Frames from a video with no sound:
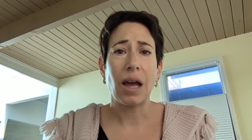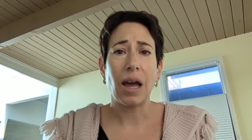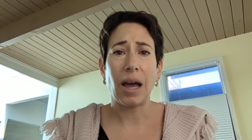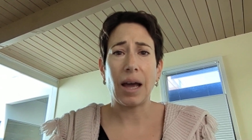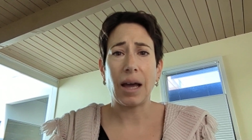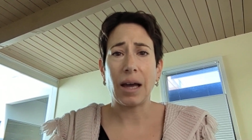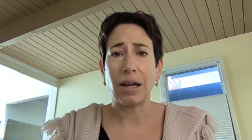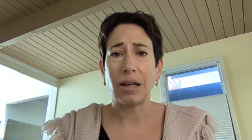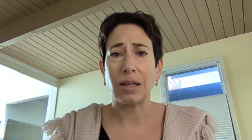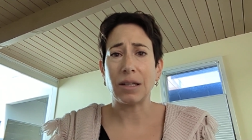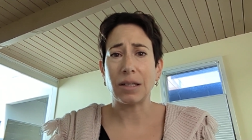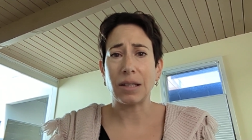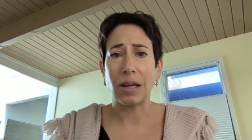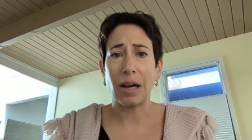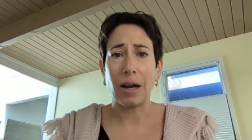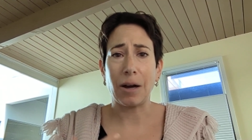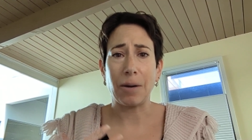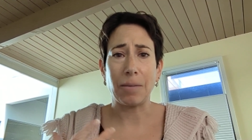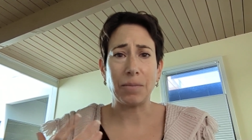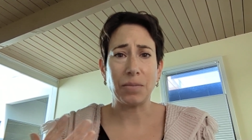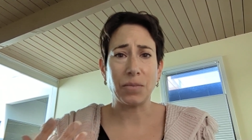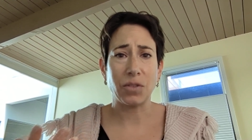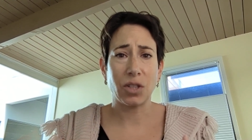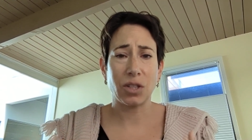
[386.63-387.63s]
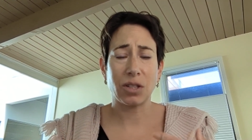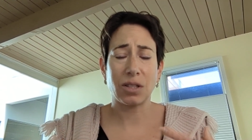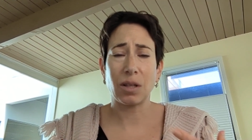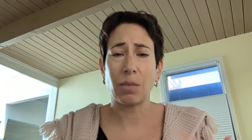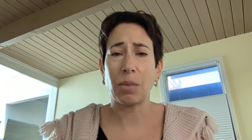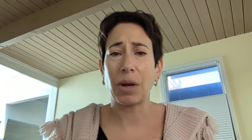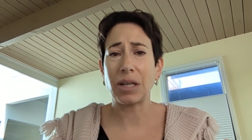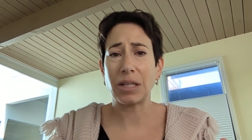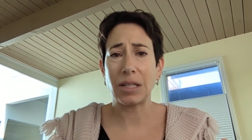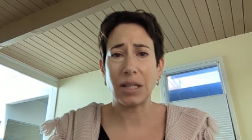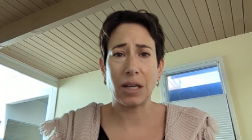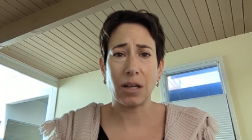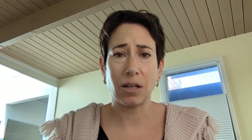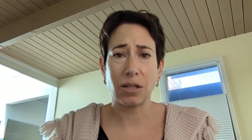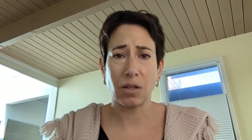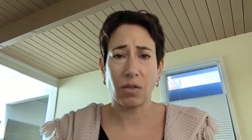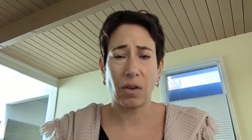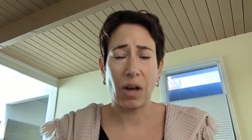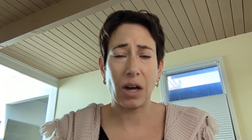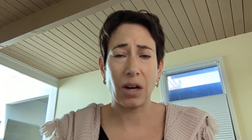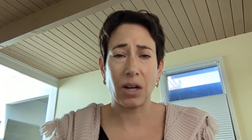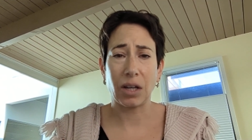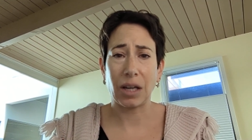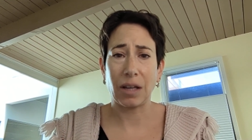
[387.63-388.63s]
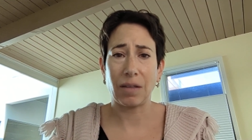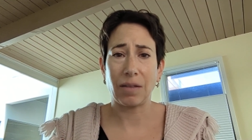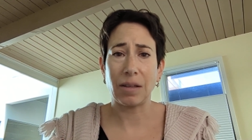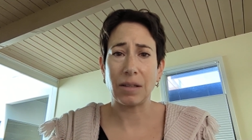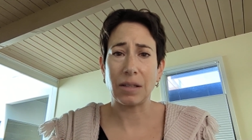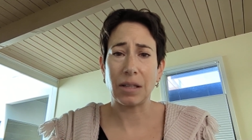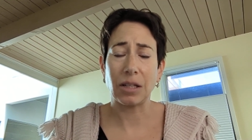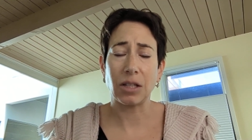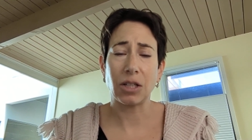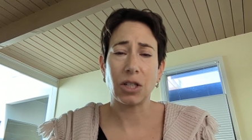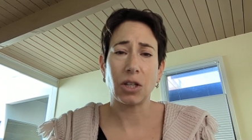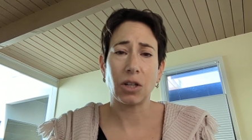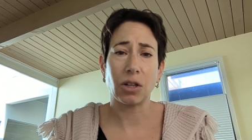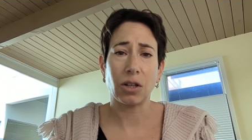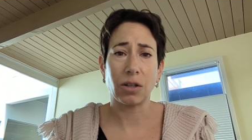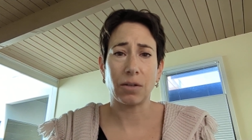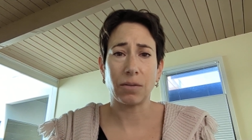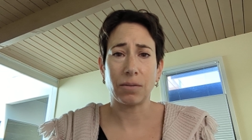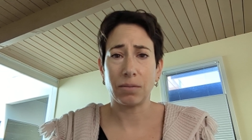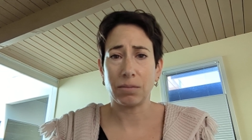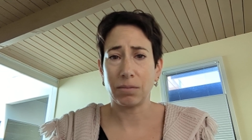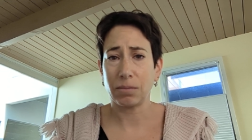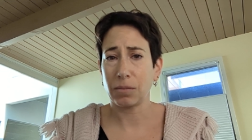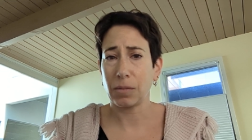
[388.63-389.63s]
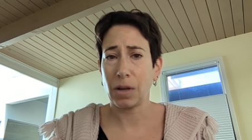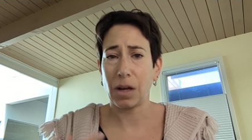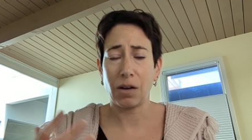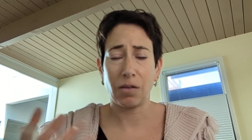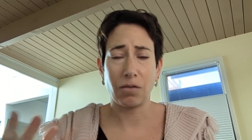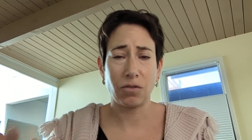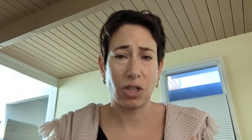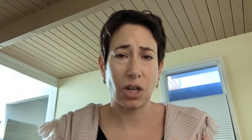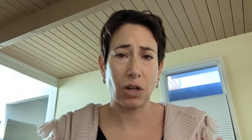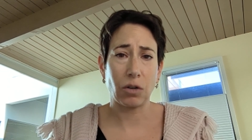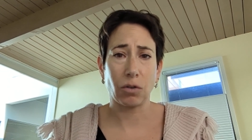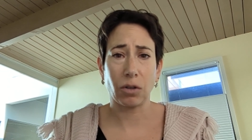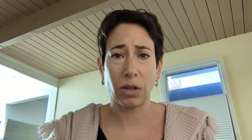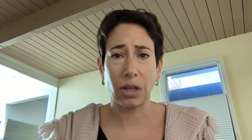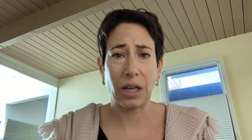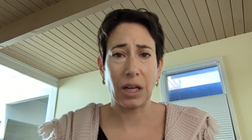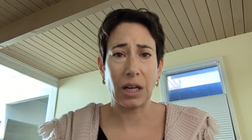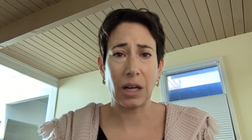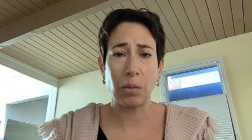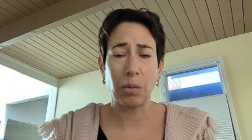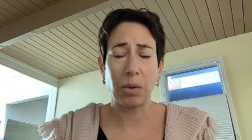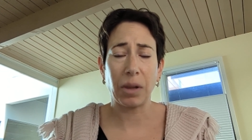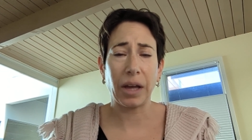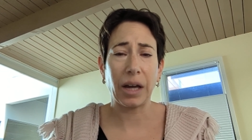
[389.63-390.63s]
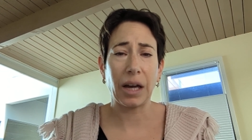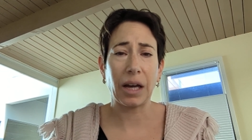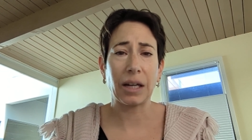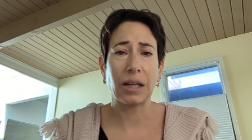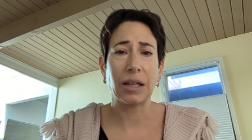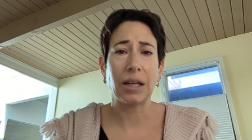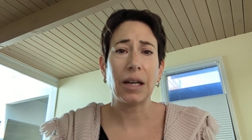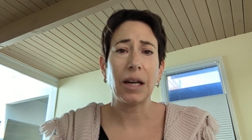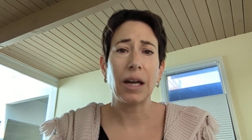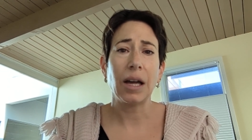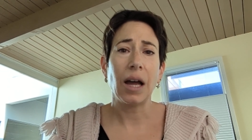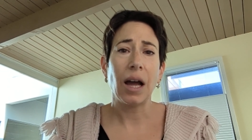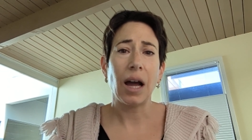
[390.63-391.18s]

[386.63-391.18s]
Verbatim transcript: and um, just some ideas of how to get these into your kind of general eating plan.